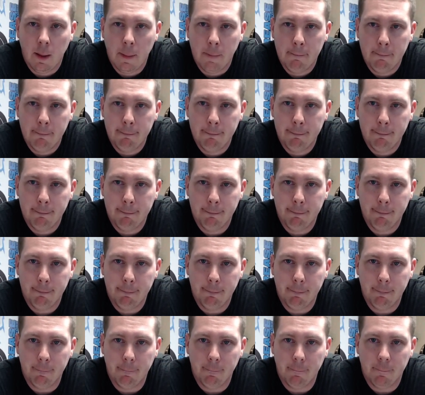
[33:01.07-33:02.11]

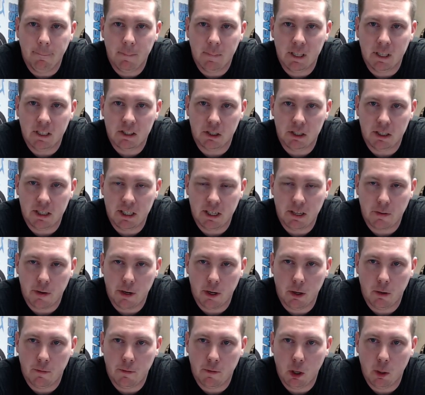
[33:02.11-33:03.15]
Hmm. Is there D3O
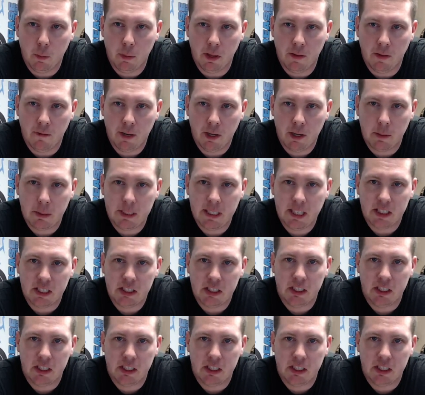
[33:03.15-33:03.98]
foam in the finger protection?